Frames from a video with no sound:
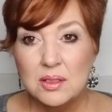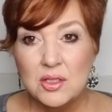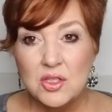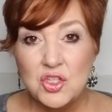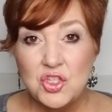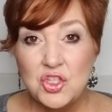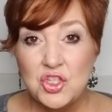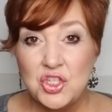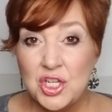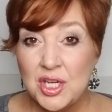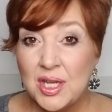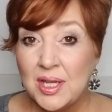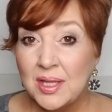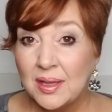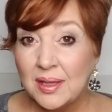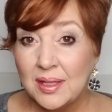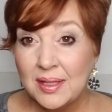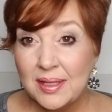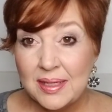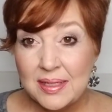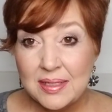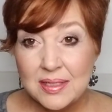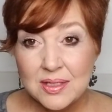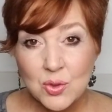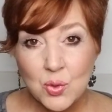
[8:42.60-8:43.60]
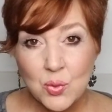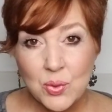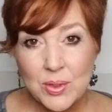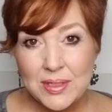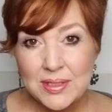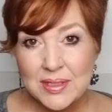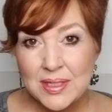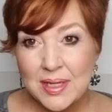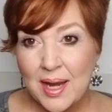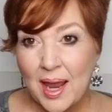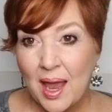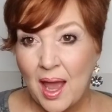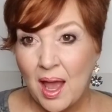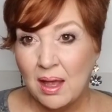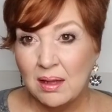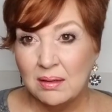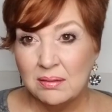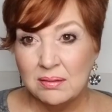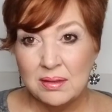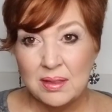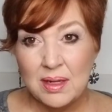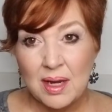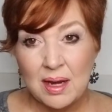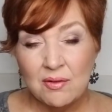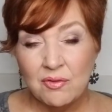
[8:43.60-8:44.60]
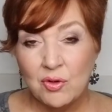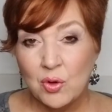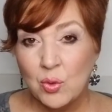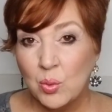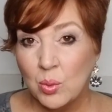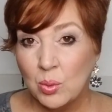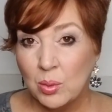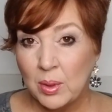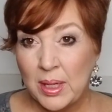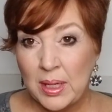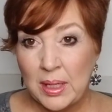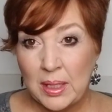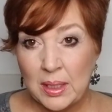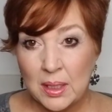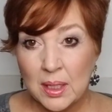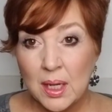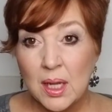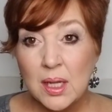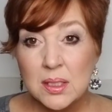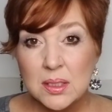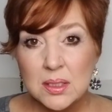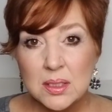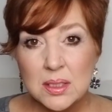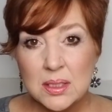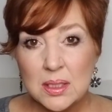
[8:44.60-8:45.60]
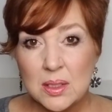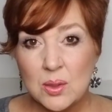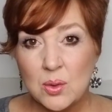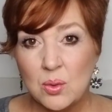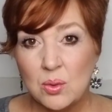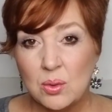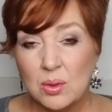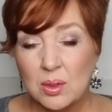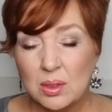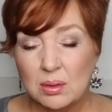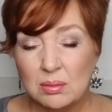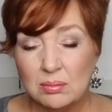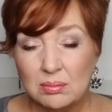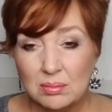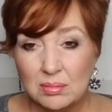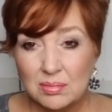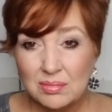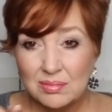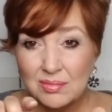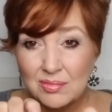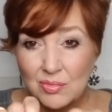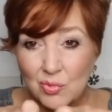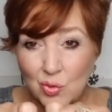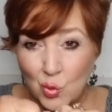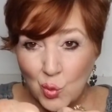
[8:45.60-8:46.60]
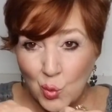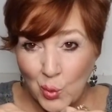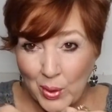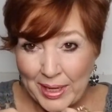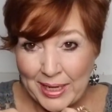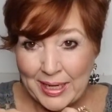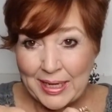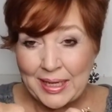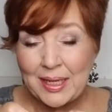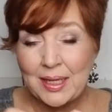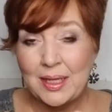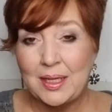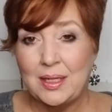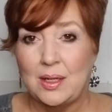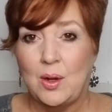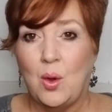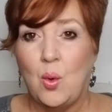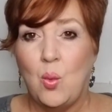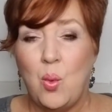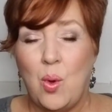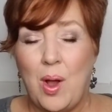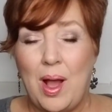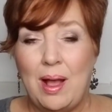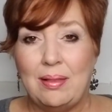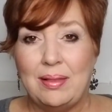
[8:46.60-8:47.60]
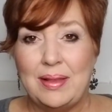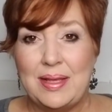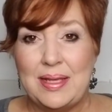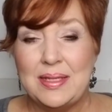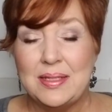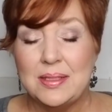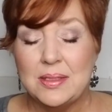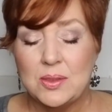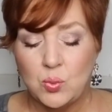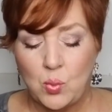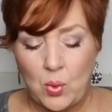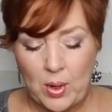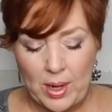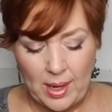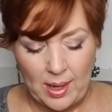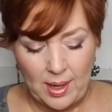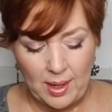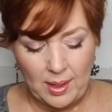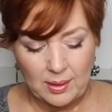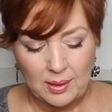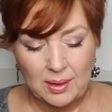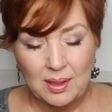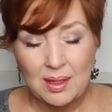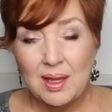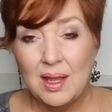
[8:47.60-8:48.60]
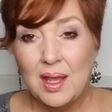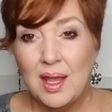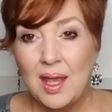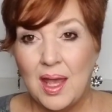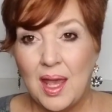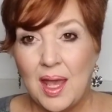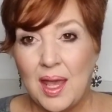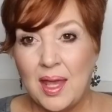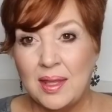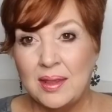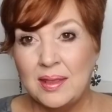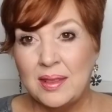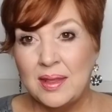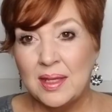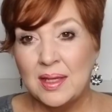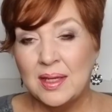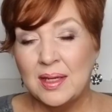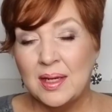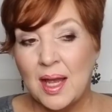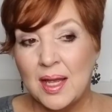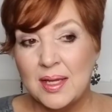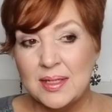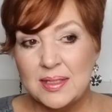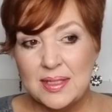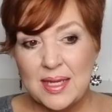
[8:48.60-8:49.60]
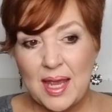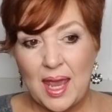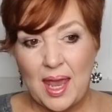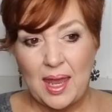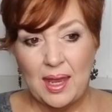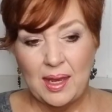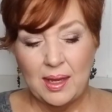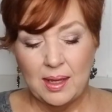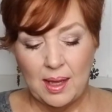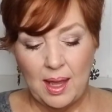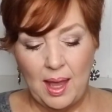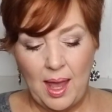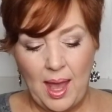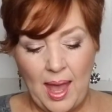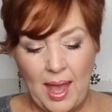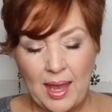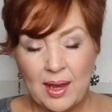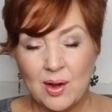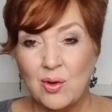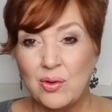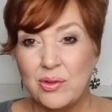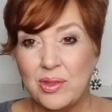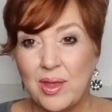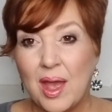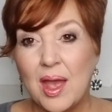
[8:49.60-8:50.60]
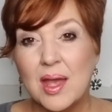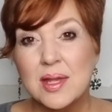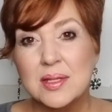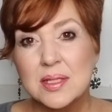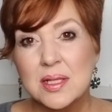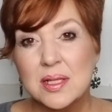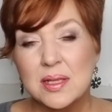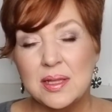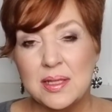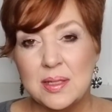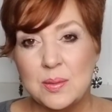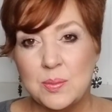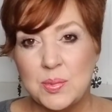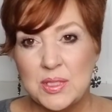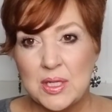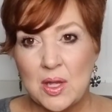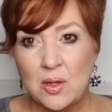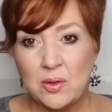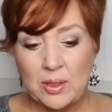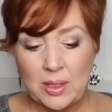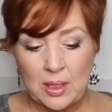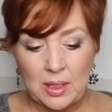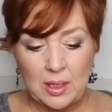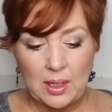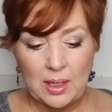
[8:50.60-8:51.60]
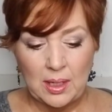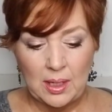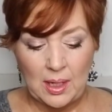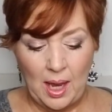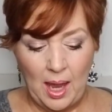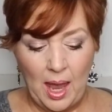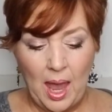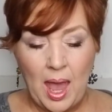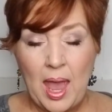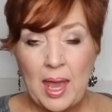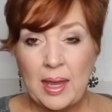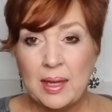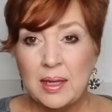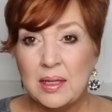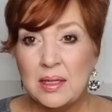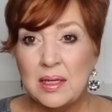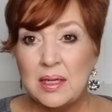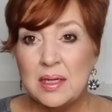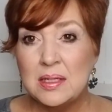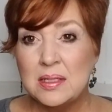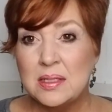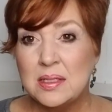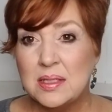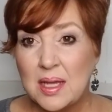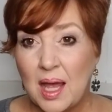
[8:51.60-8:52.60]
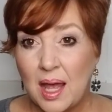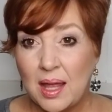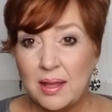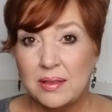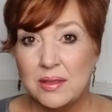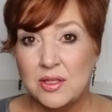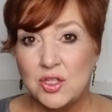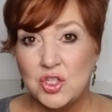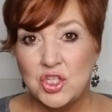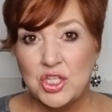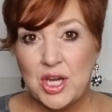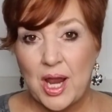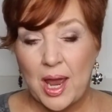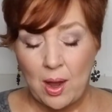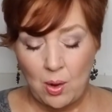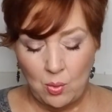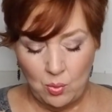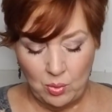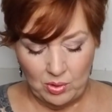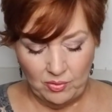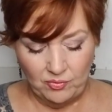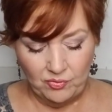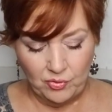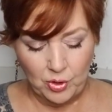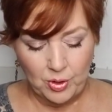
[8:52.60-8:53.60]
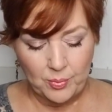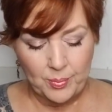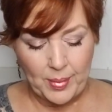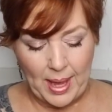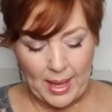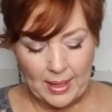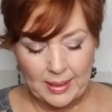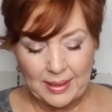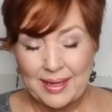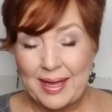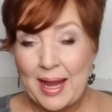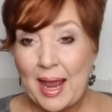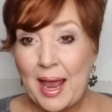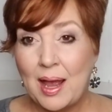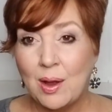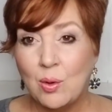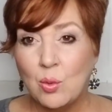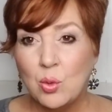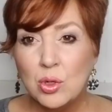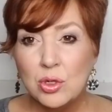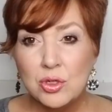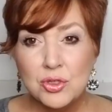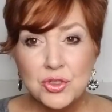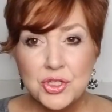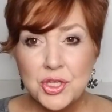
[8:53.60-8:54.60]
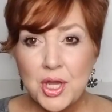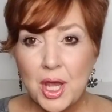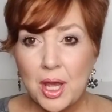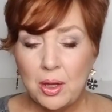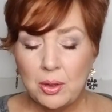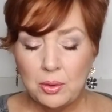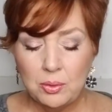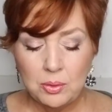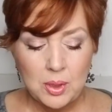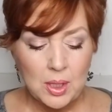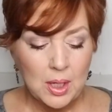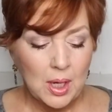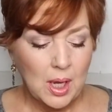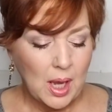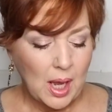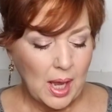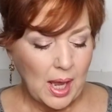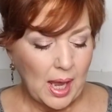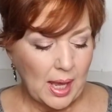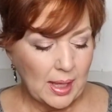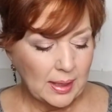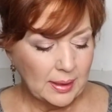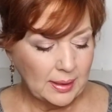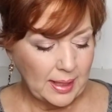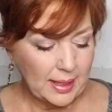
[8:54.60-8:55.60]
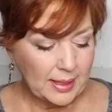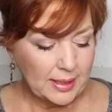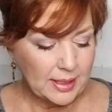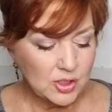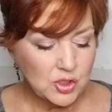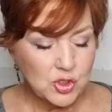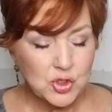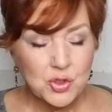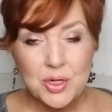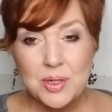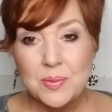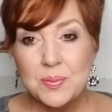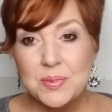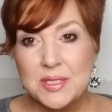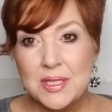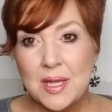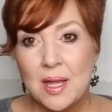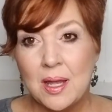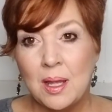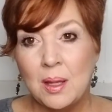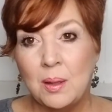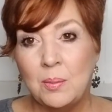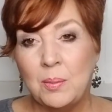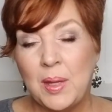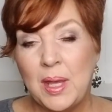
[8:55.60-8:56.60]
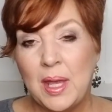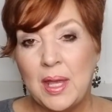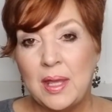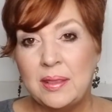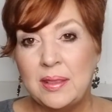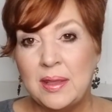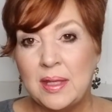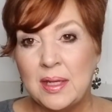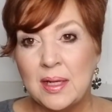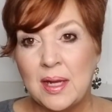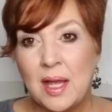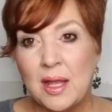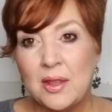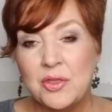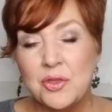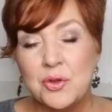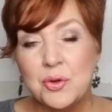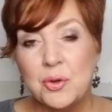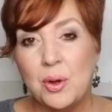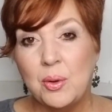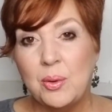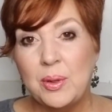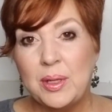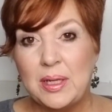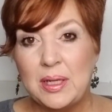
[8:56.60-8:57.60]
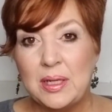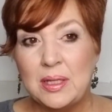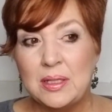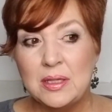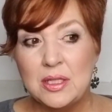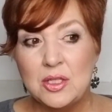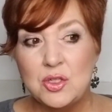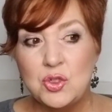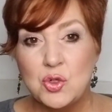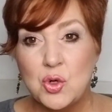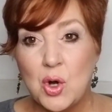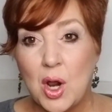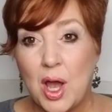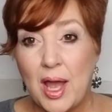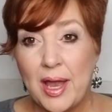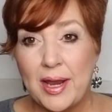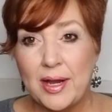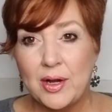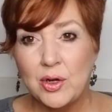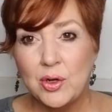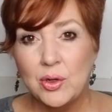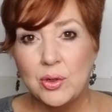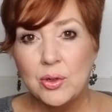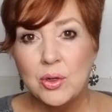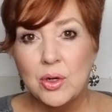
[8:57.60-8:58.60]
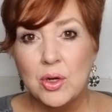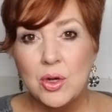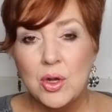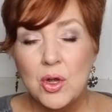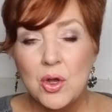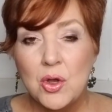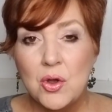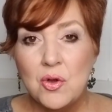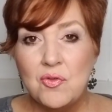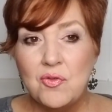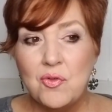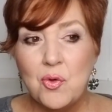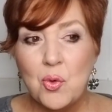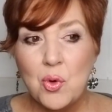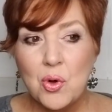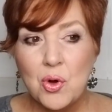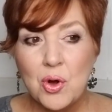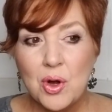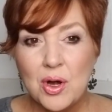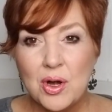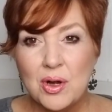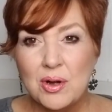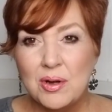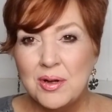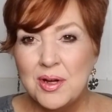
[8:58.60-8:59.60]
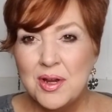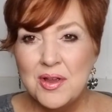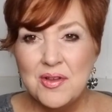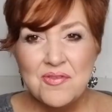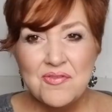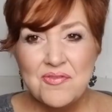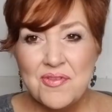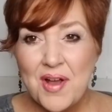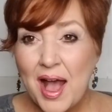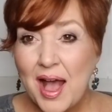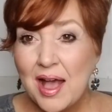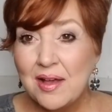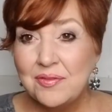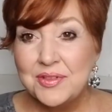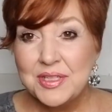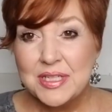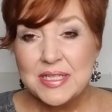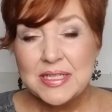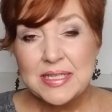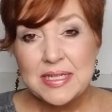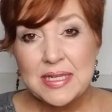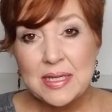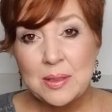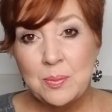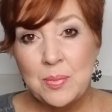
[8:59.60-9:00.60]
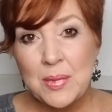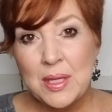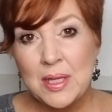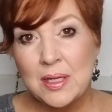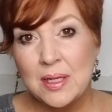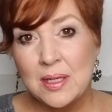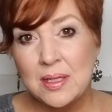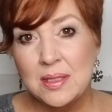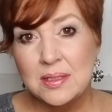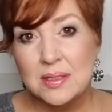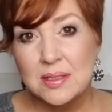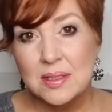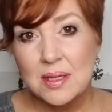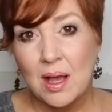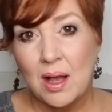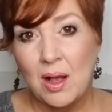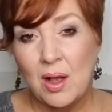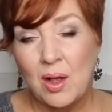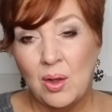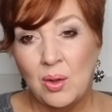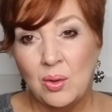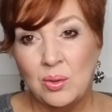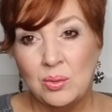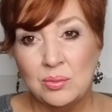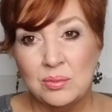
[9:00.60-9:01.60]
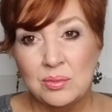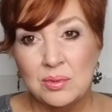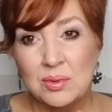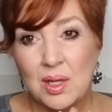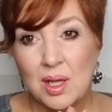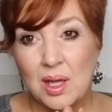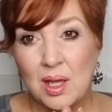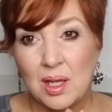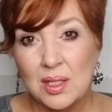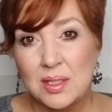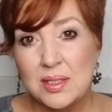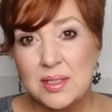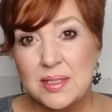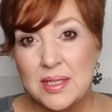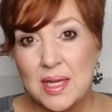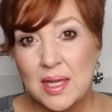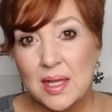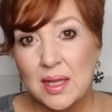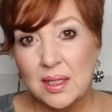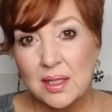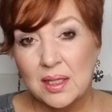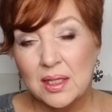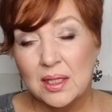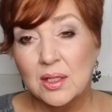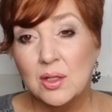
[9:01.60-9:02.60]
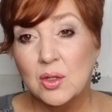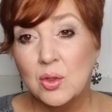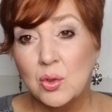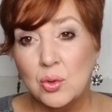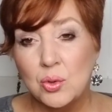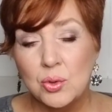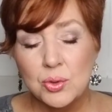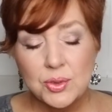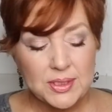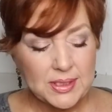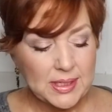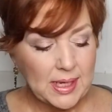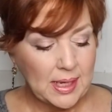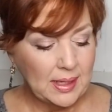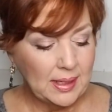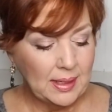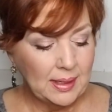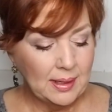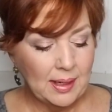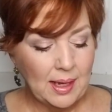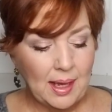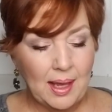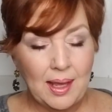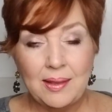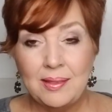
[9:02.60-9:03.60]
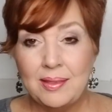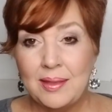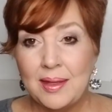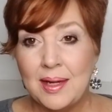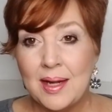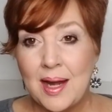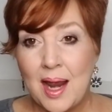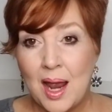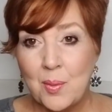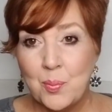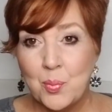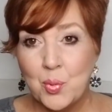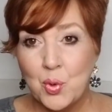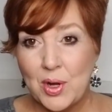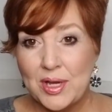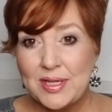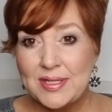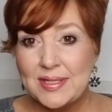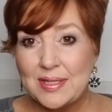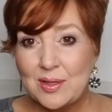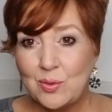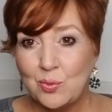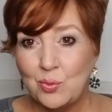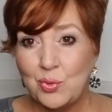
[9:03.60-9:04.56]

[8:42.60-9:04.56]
Gently squeeze it out. Never wring silk. Wring it while it's wet. And then I take a hanger that has clips on it, and I hang it inside the shower for about an hour or so and let it drip some, and then I throw it in the dryer for 5 to 10 minutes on a delicate cool setting, and then I press it